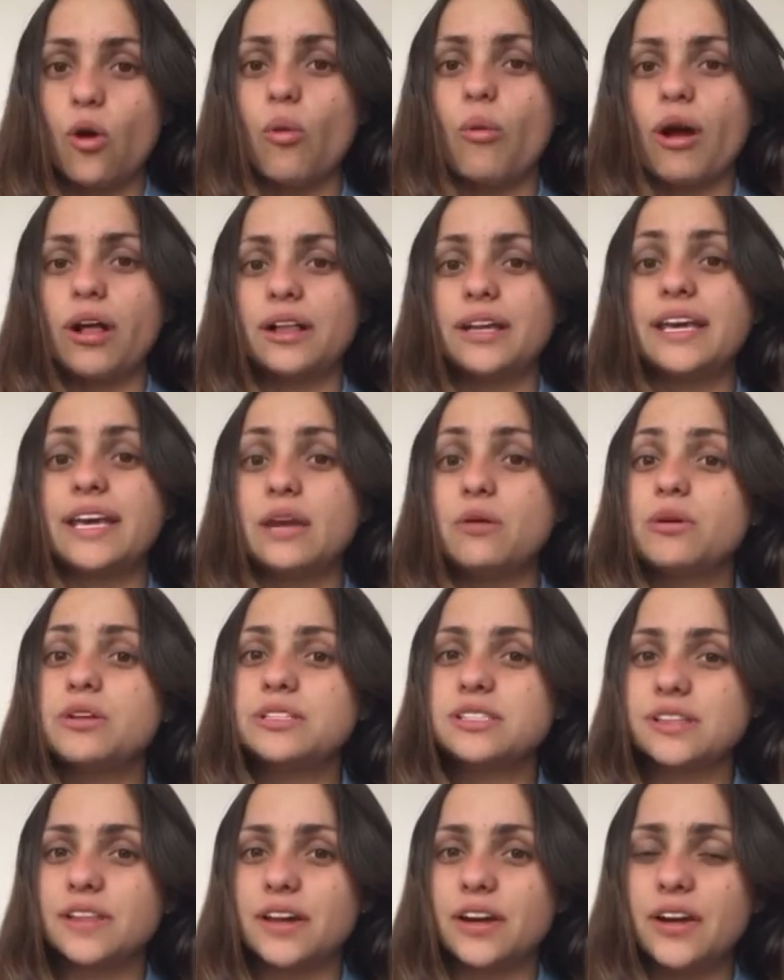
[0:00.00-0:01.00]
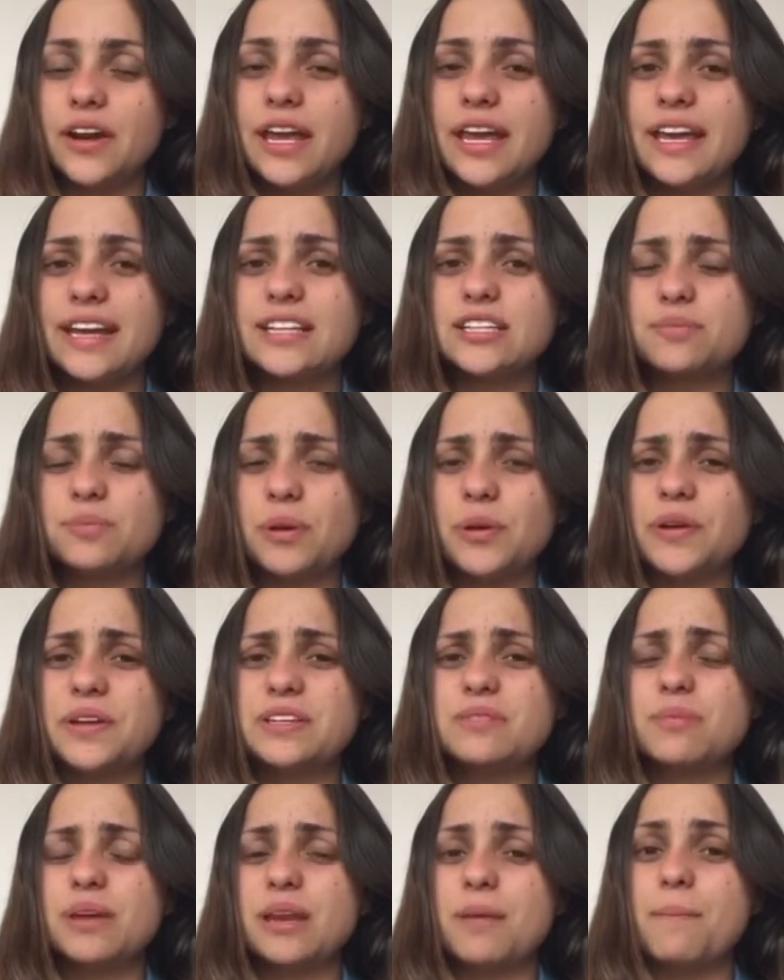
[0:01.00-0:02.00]
While he was there, he
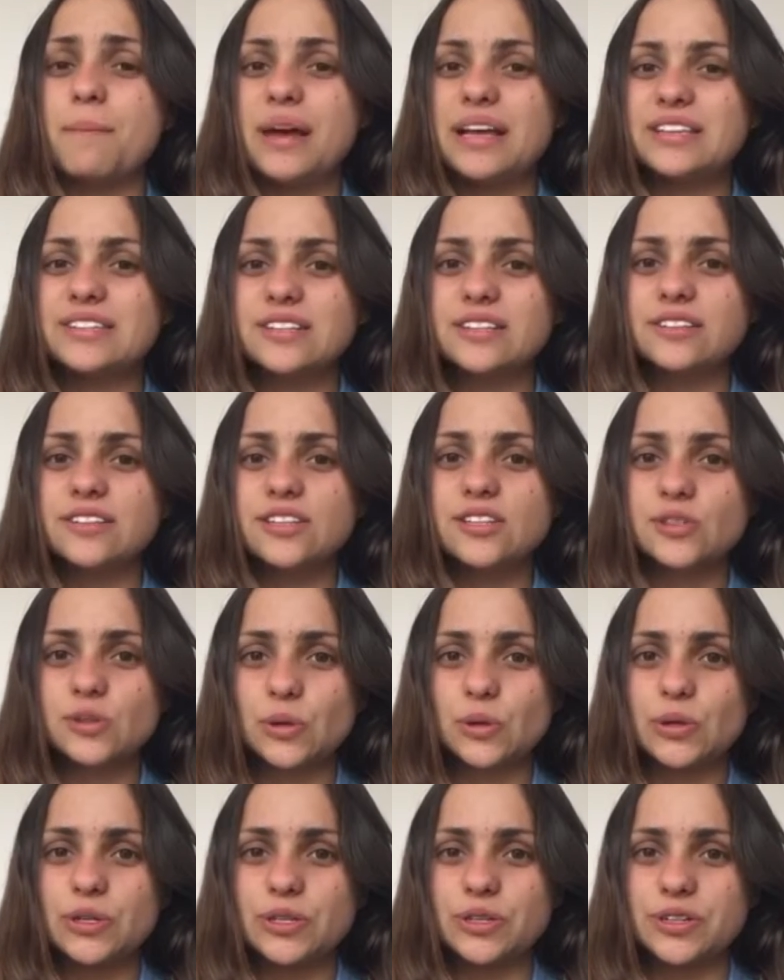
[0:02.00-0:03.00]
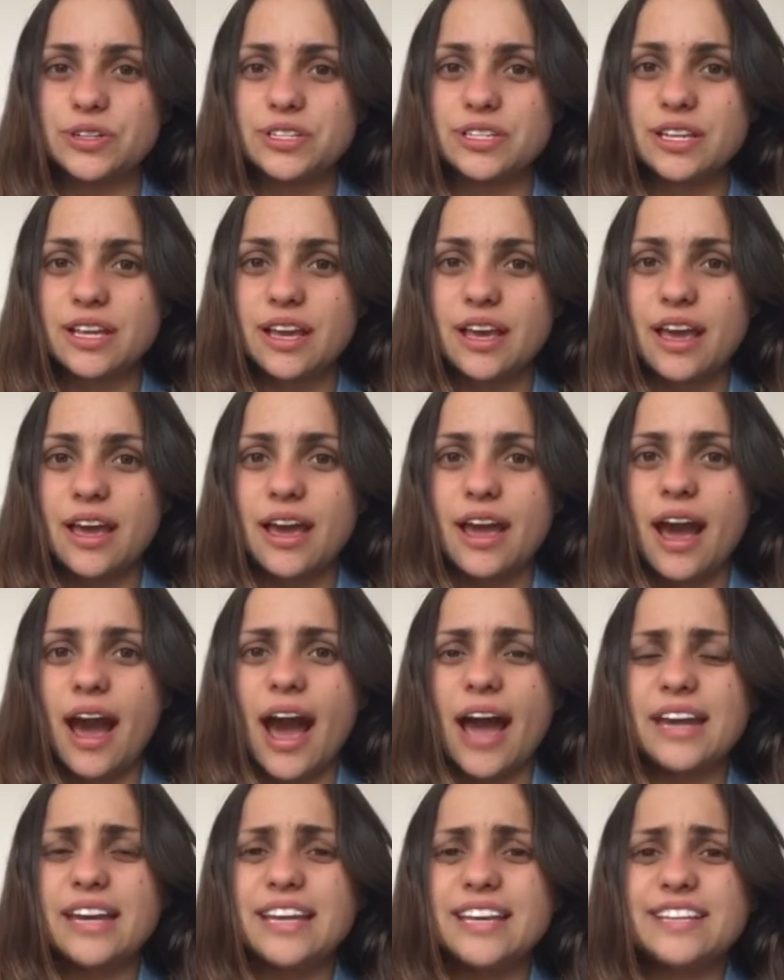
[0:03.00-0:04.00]
experienced many mental disorders,
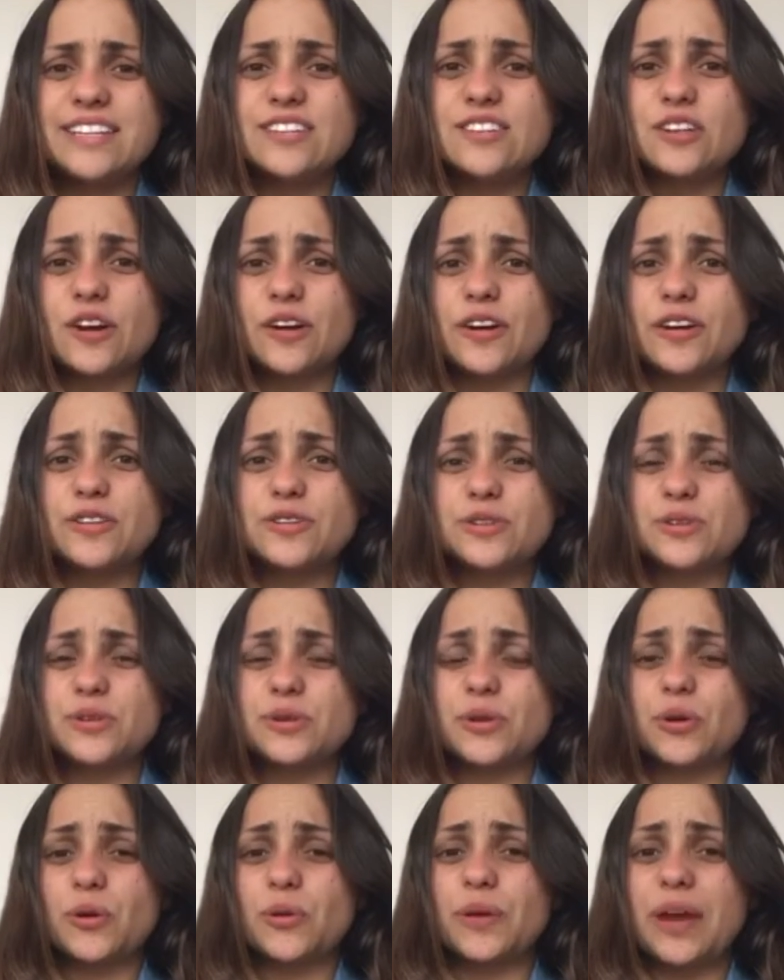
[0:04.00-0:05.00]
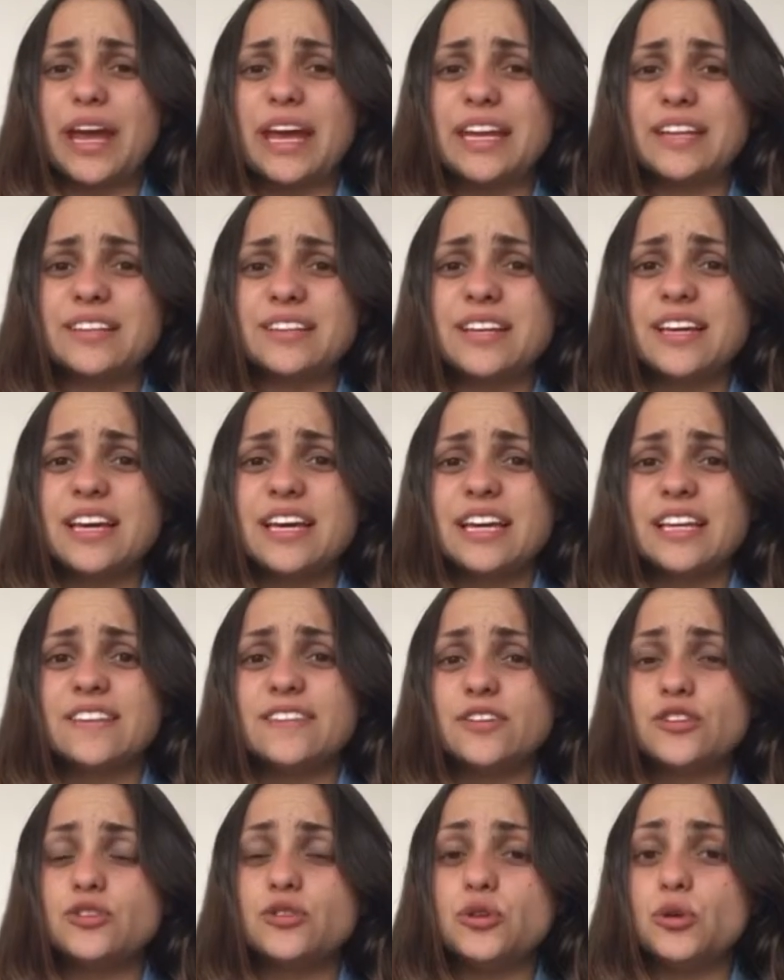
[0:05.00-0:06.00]
and he started to create
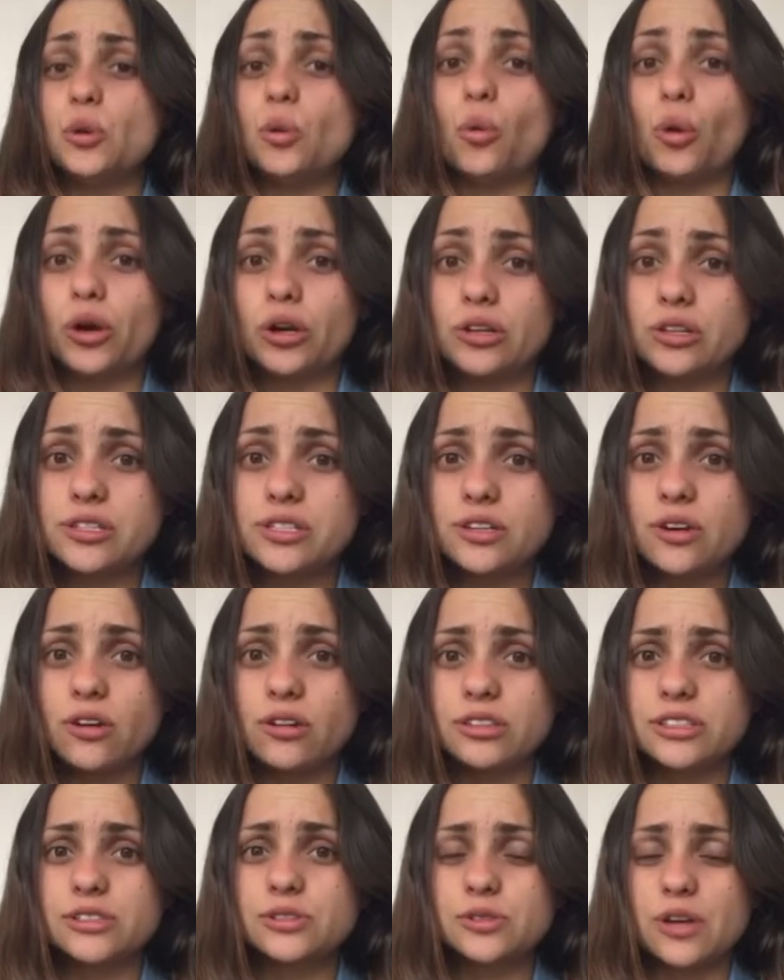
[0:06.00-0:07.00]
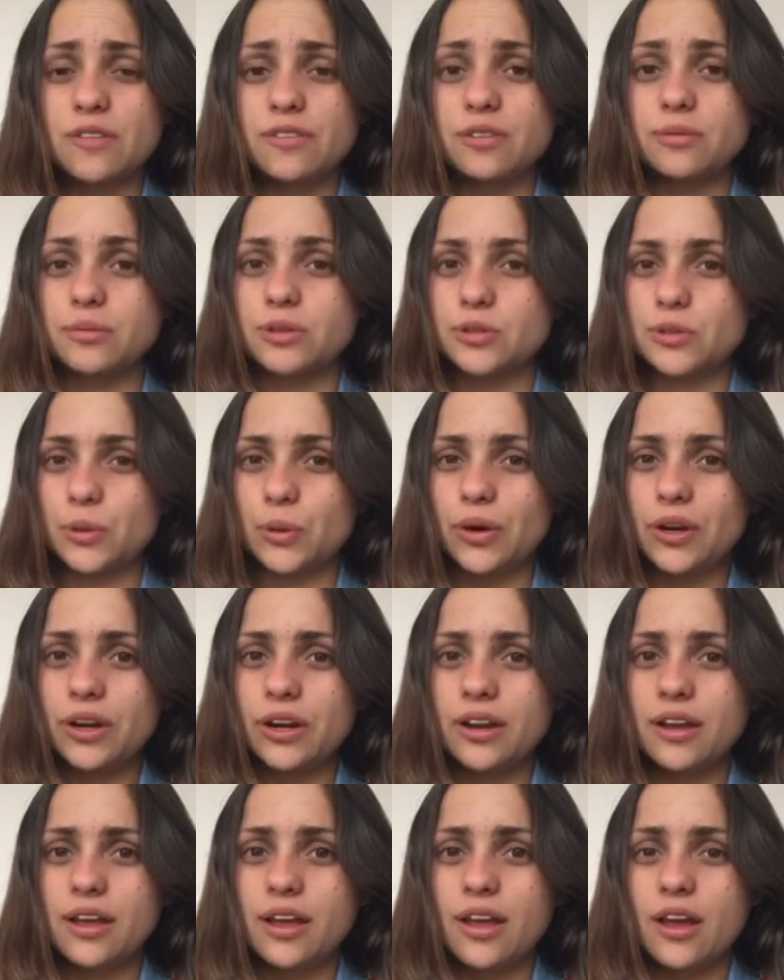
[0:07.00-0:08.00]
this new world called Tralfamadore
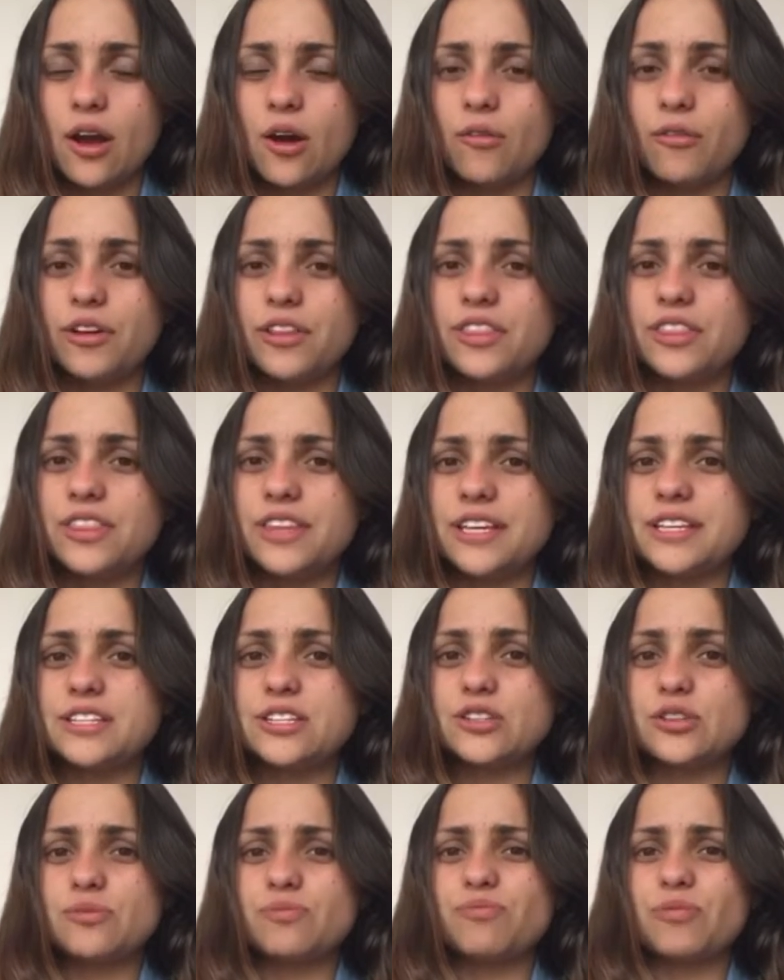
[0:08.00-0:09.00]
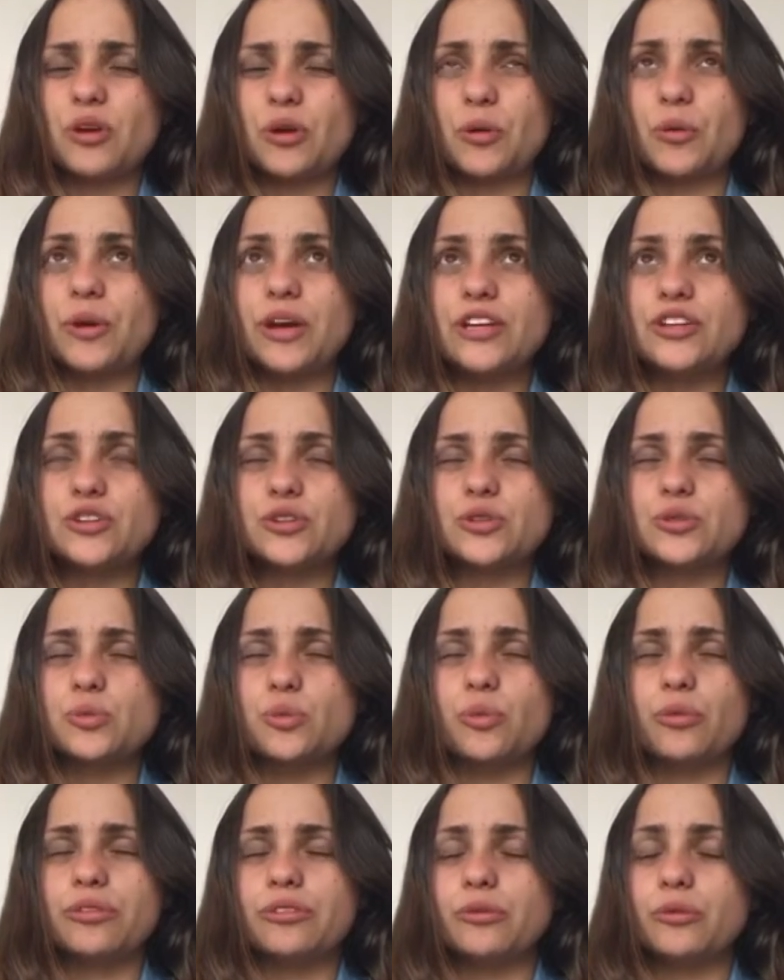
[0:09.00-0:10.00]
with these creatures,
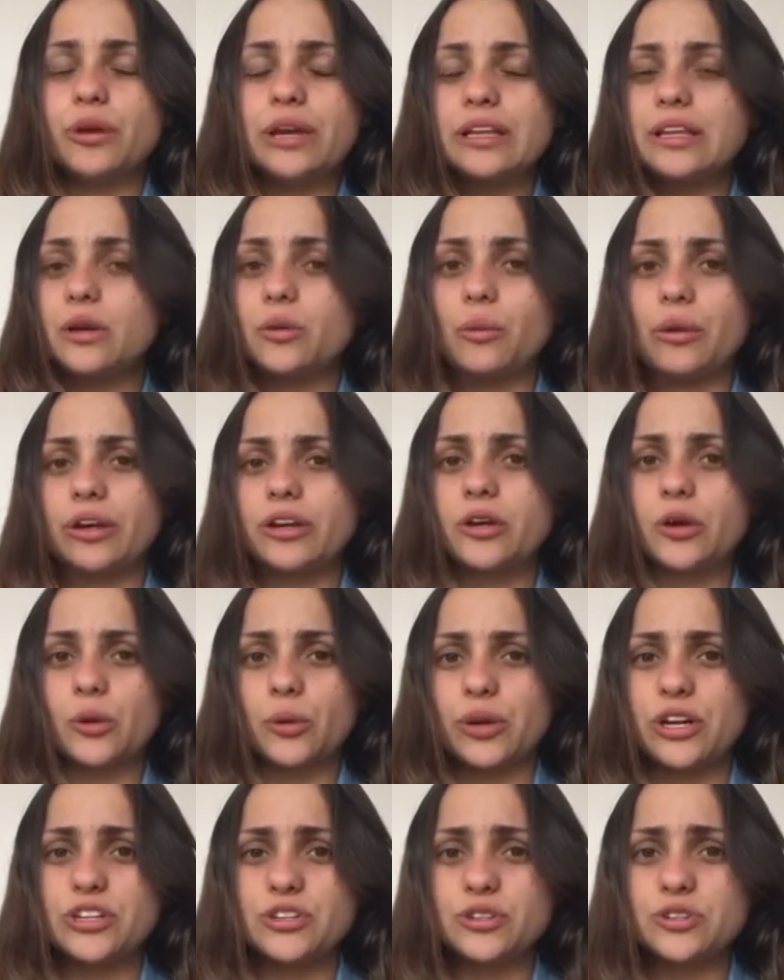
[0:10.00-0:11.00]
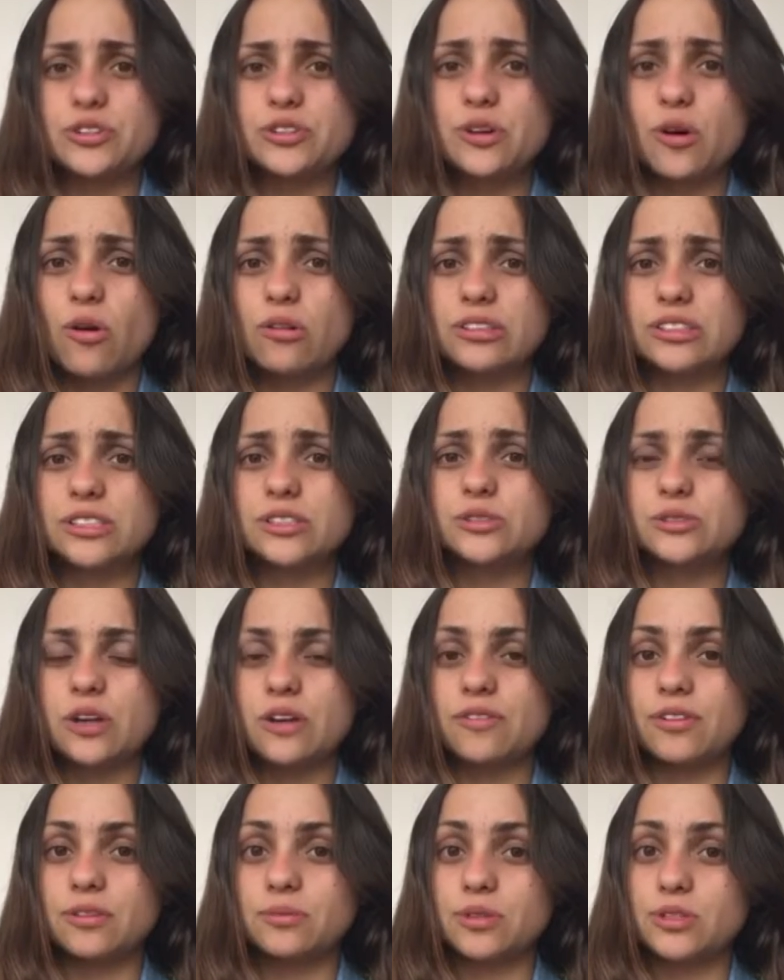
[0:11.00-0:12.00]
really weird creatures called
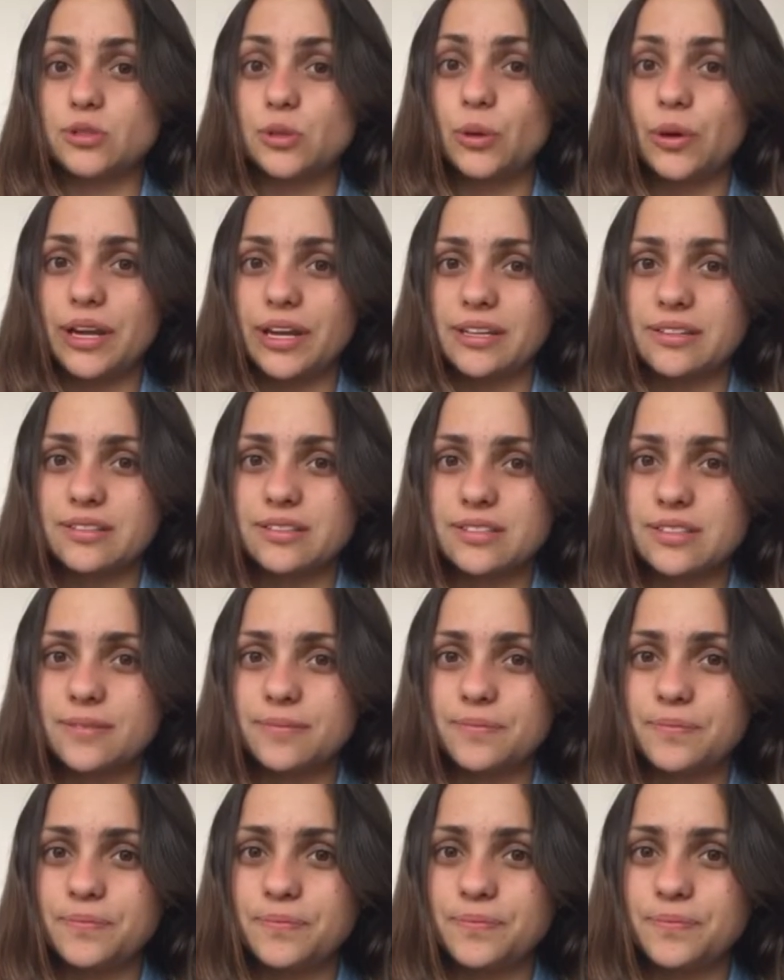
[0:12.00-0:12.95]
Tralfamadorians.